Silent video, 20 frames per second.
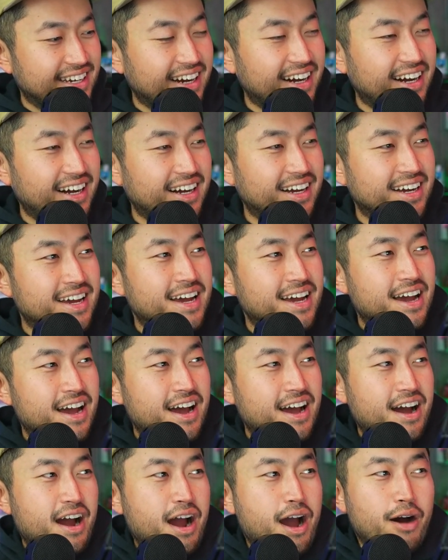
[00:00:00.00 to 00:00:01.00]

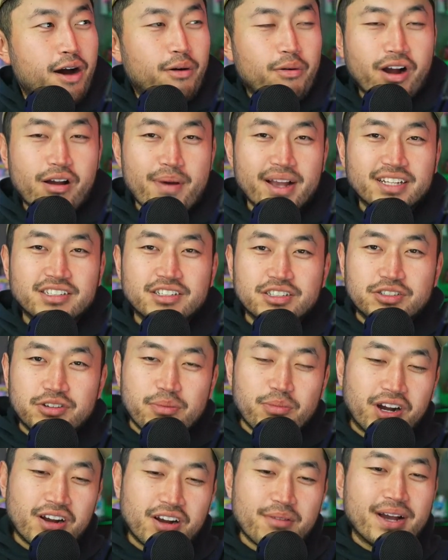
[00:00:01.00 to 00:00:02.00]
Welcome back to the
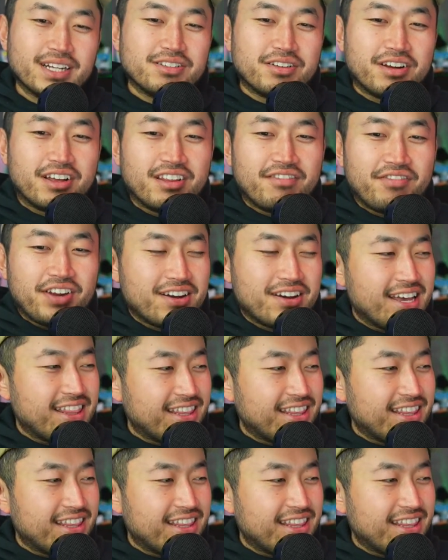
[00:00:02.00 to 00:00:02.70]
stream. Welcome back to another video.